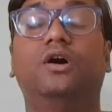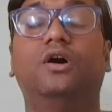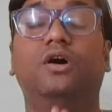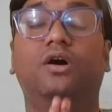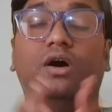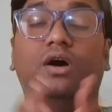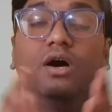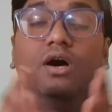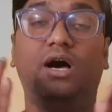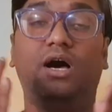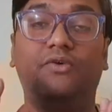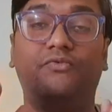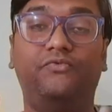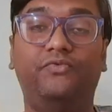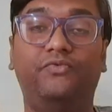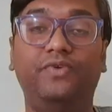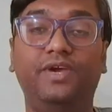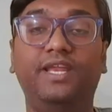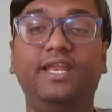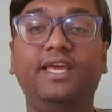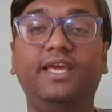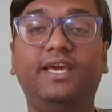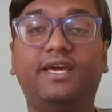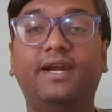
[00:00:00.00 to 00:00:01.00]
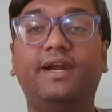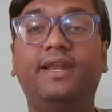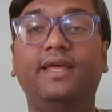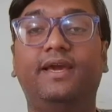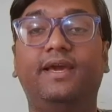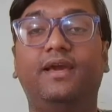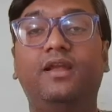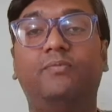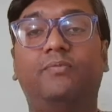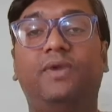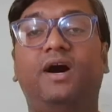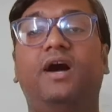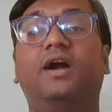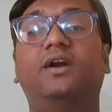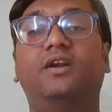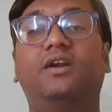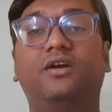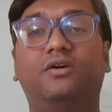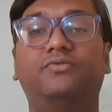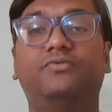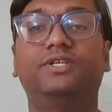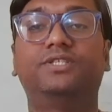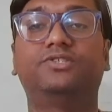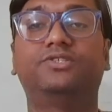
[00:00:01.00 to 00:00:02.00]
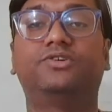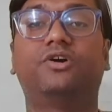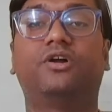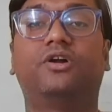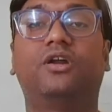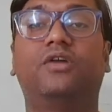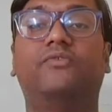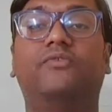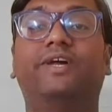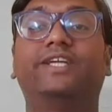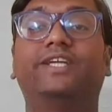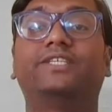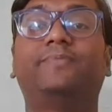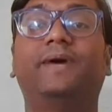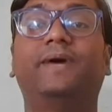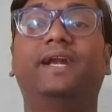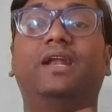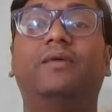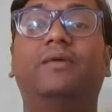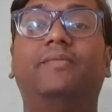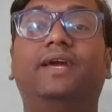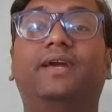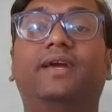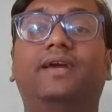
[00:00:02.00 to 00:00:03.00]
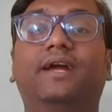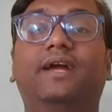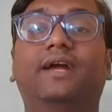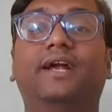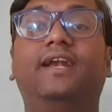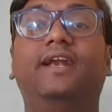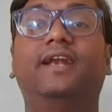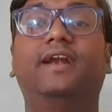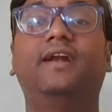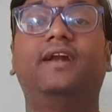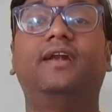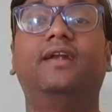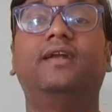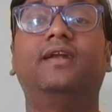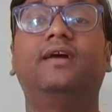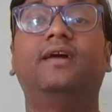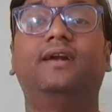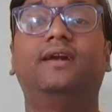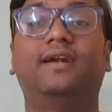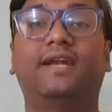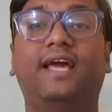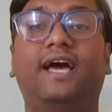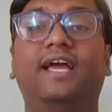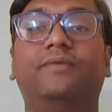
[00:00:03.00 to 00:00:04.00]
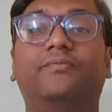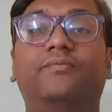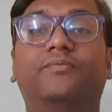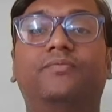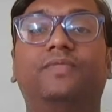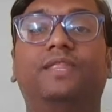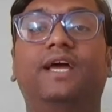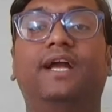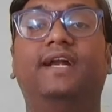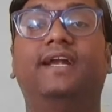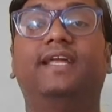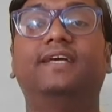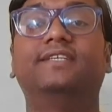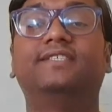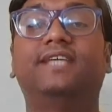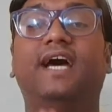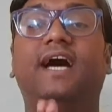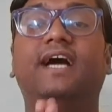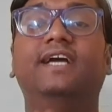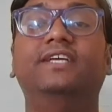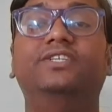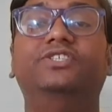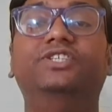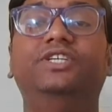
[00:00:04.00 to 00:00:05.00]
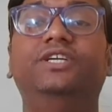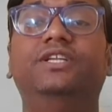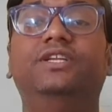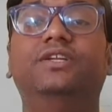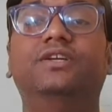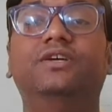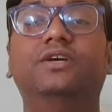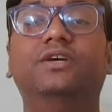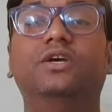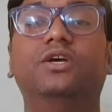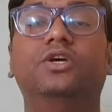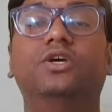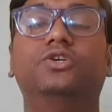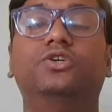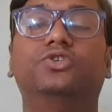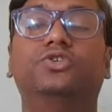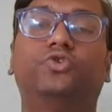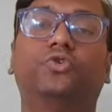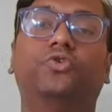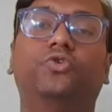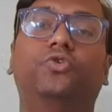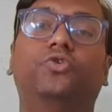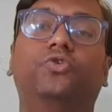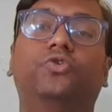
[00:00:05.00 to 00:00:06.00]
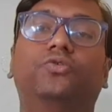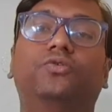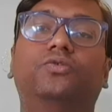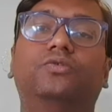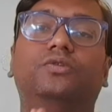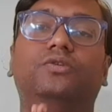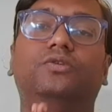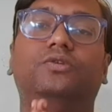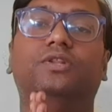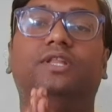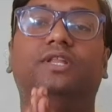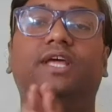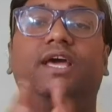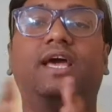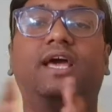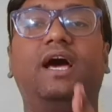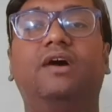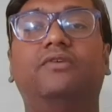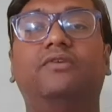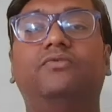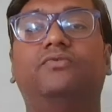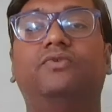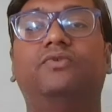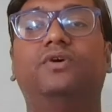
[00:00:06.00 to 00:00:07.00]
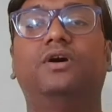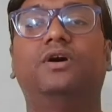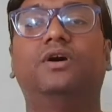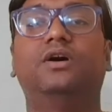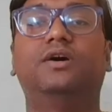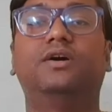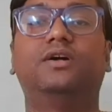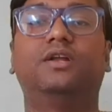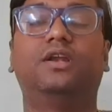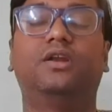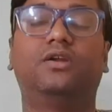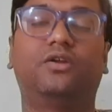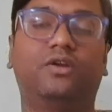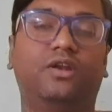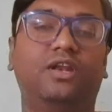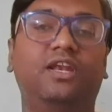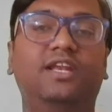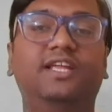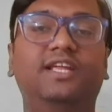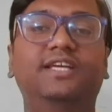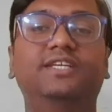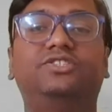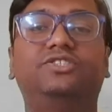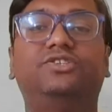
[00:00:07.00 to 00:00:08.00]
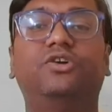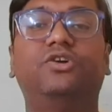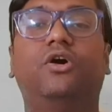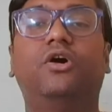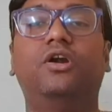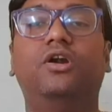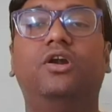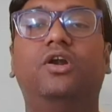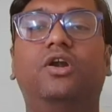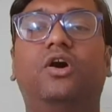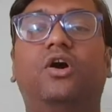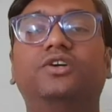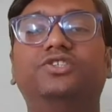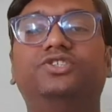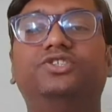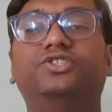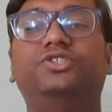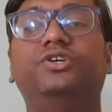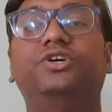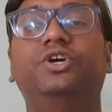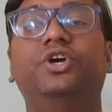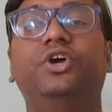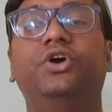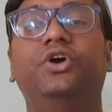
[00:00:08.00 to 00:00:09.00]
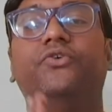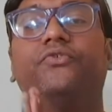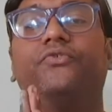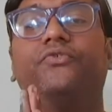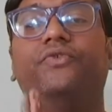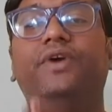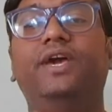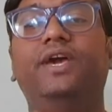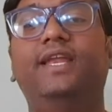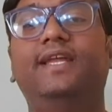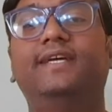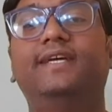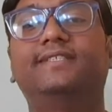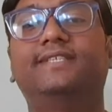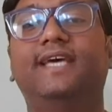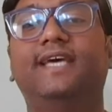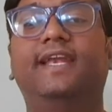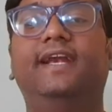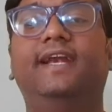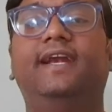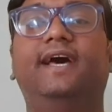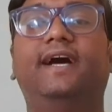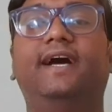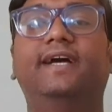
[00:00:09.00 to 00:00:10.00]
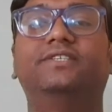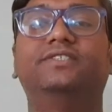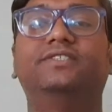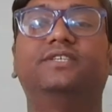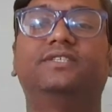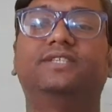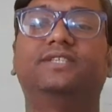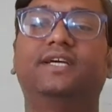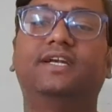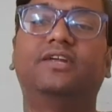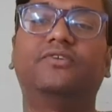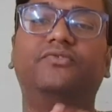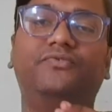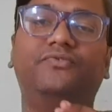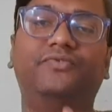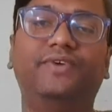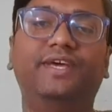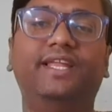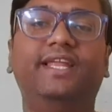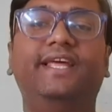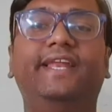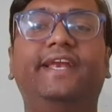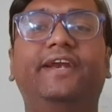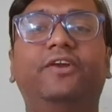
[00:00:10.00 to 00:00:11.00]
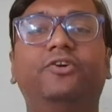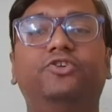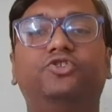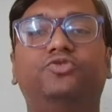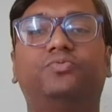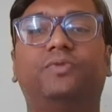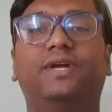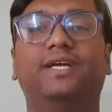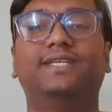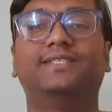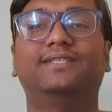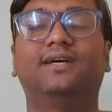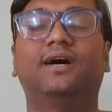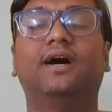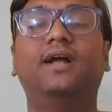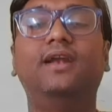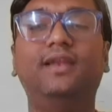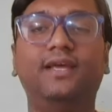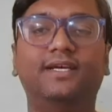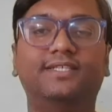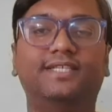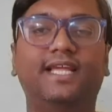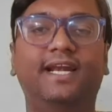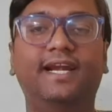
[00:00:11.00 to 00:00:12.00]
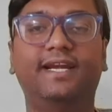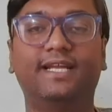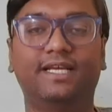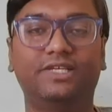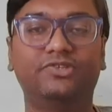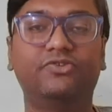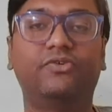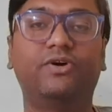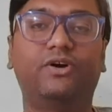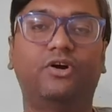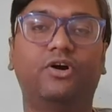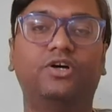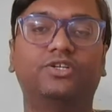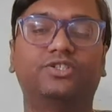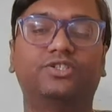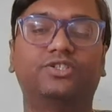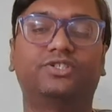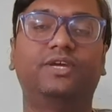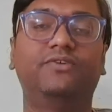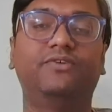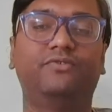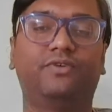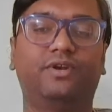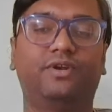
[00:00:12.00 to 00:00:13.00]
a very critical part of this coronavirus pandemic hitting time, that is hygiene. So they have released or launched various sanitizers at a very reduced price. Earlier sanitizers were costing